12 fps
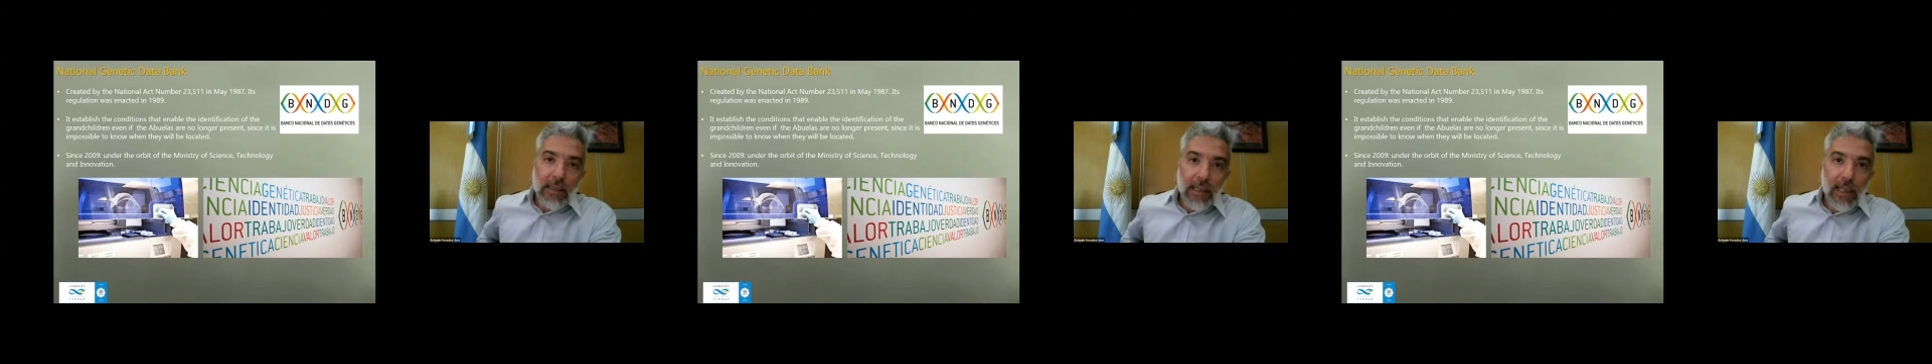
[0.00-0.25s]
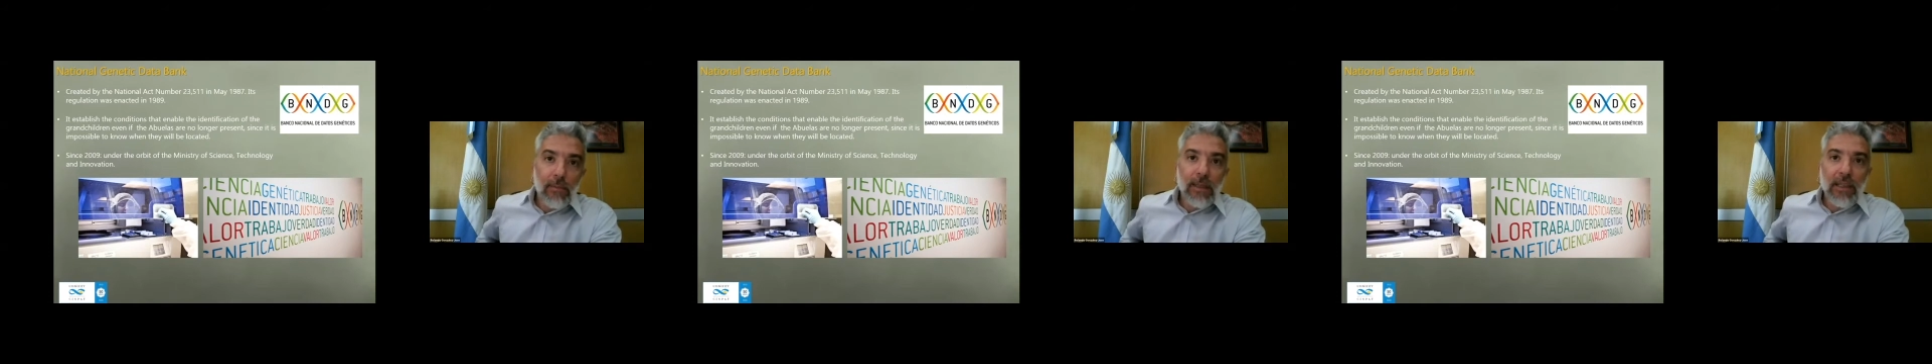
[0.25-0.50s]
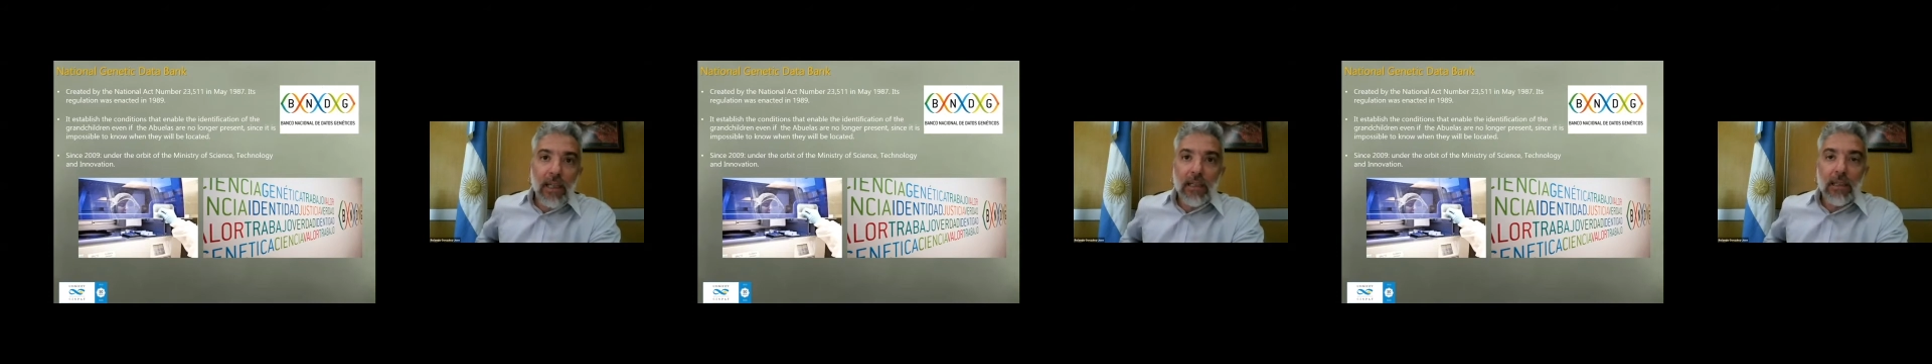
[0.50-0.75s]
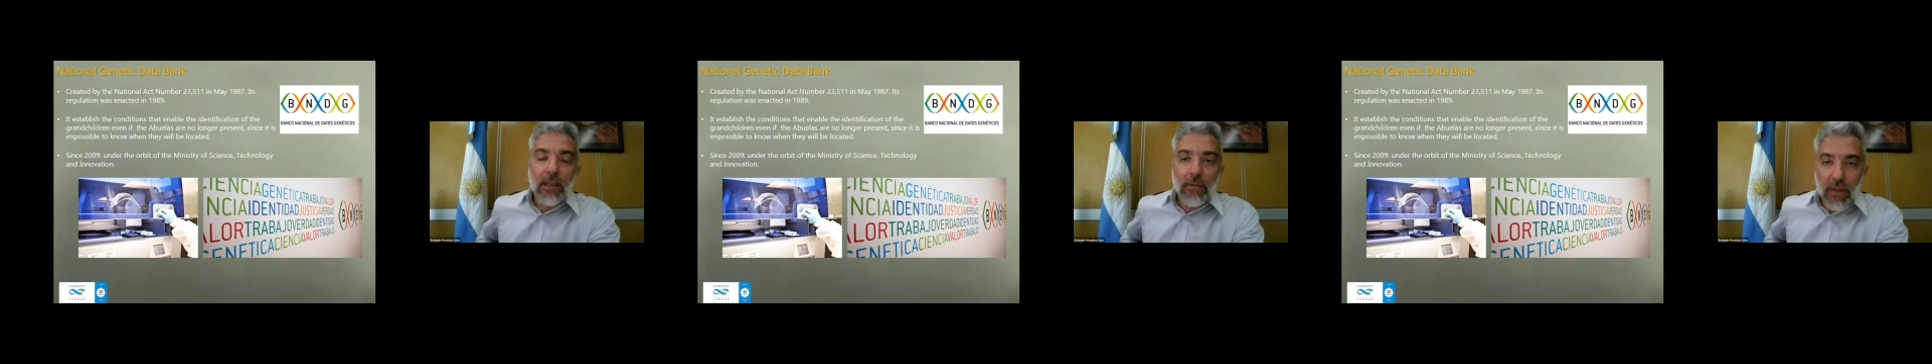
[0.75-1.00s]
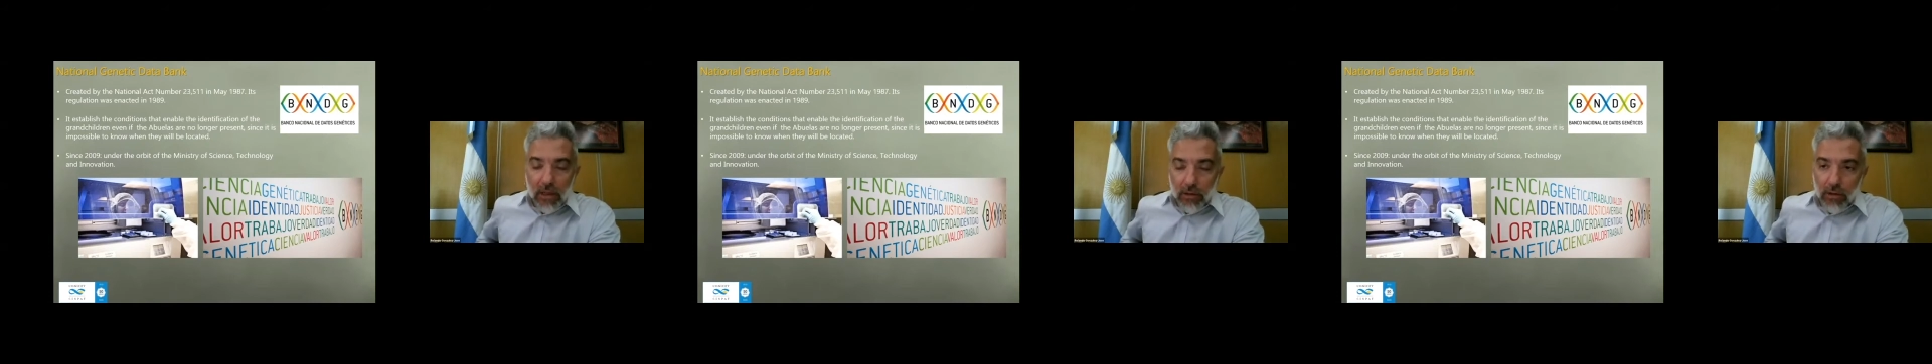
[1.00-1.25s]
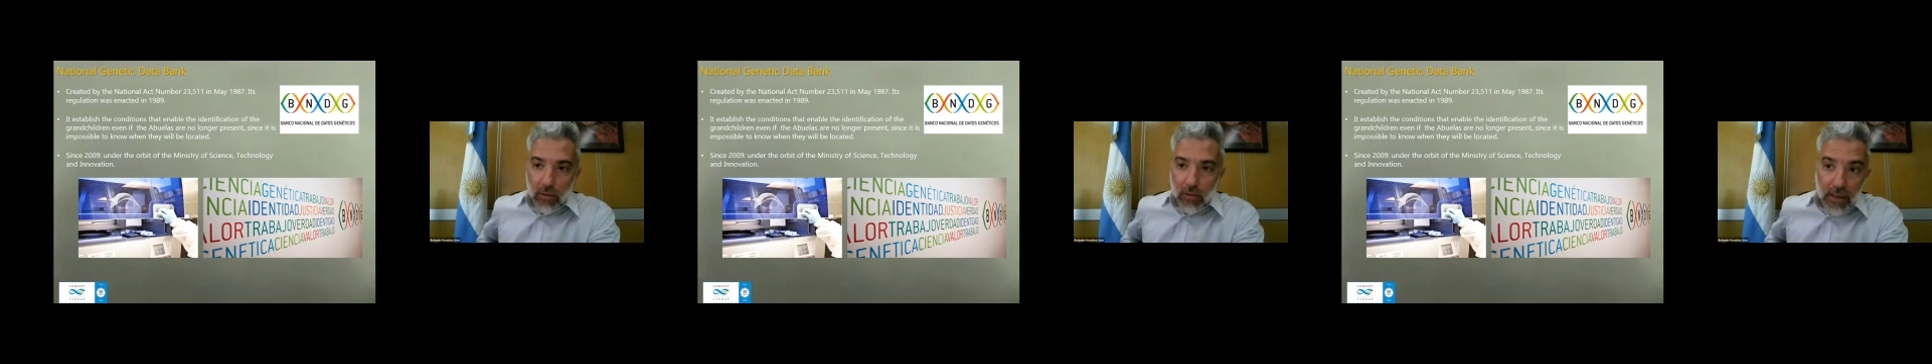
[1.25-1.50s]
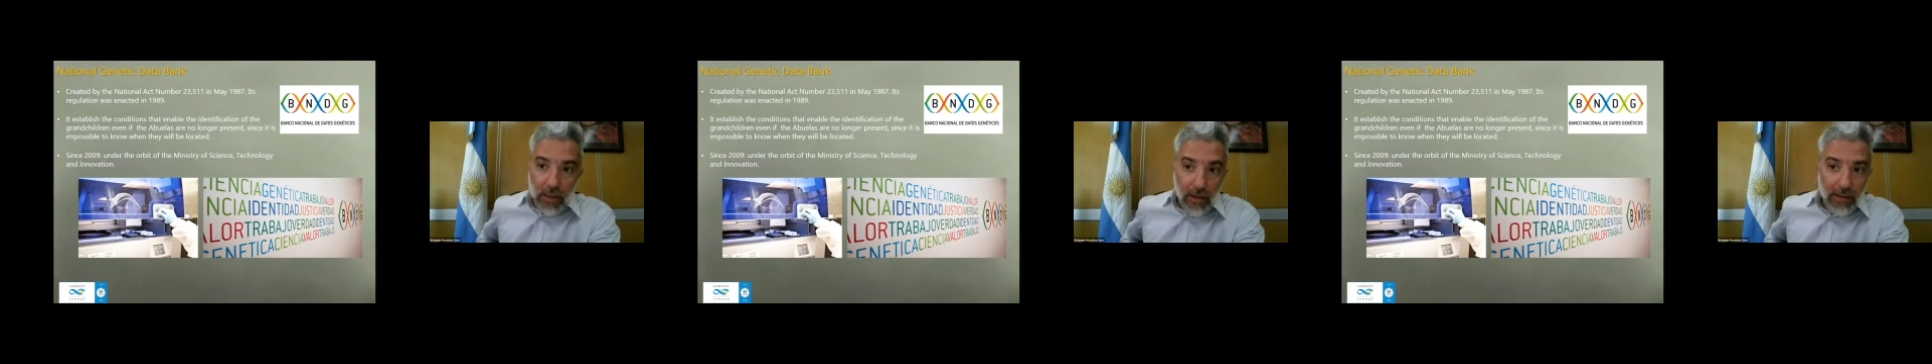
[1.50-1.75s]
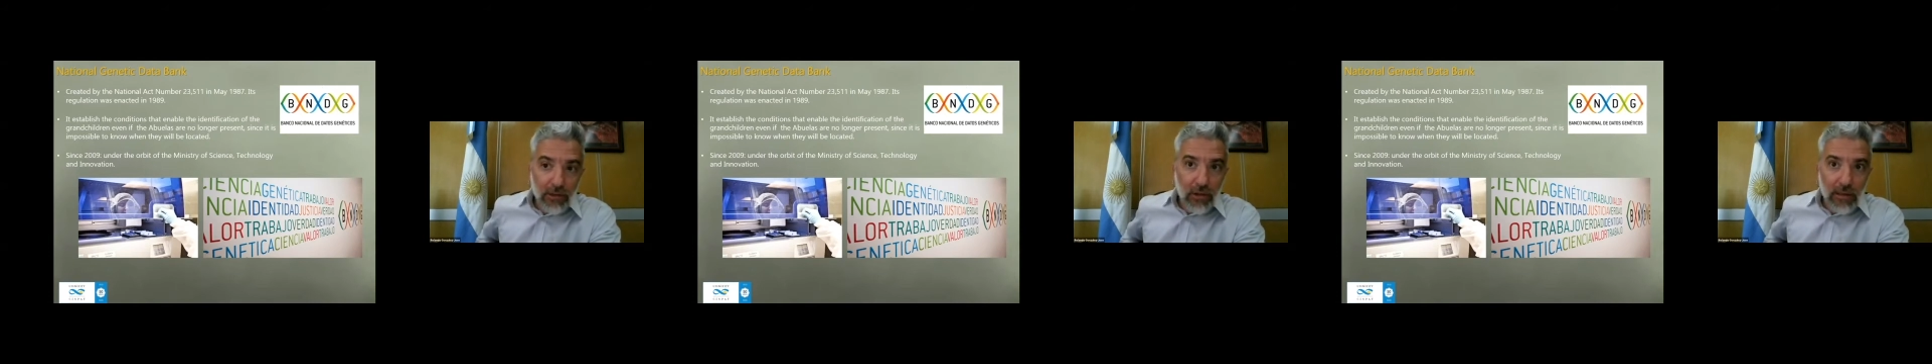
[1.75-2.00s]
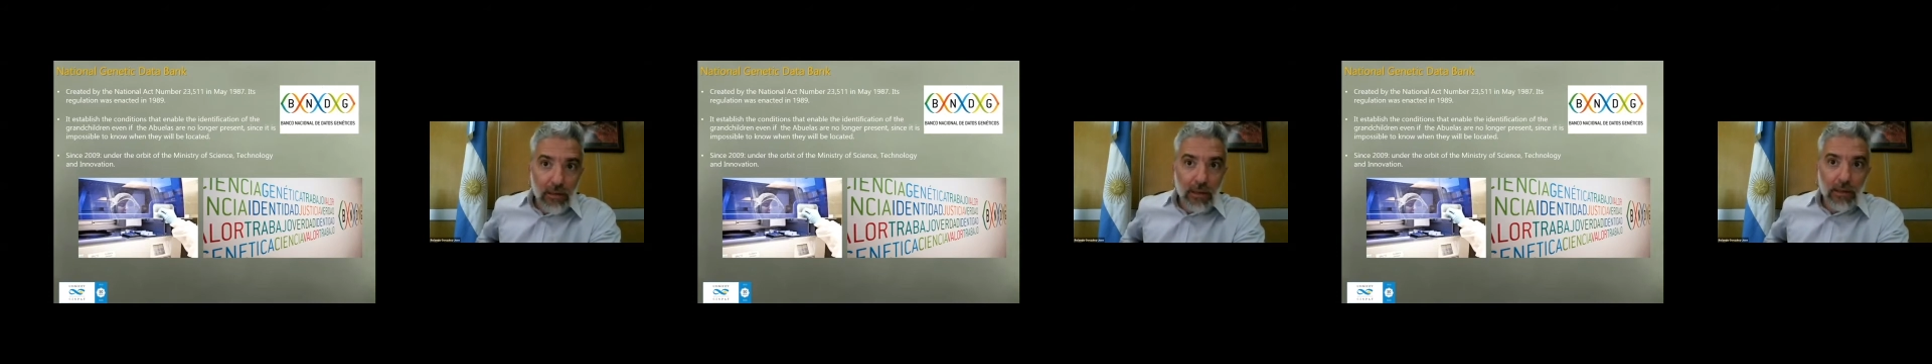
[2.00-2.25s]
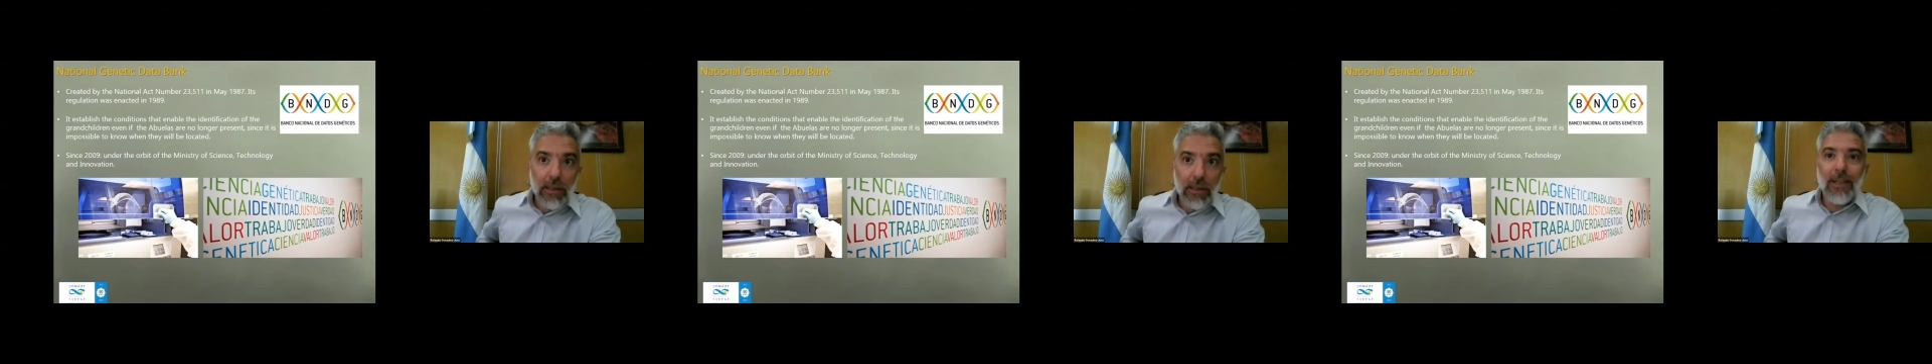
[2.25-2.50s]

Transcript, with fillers: that enable the identification of the grandchildren,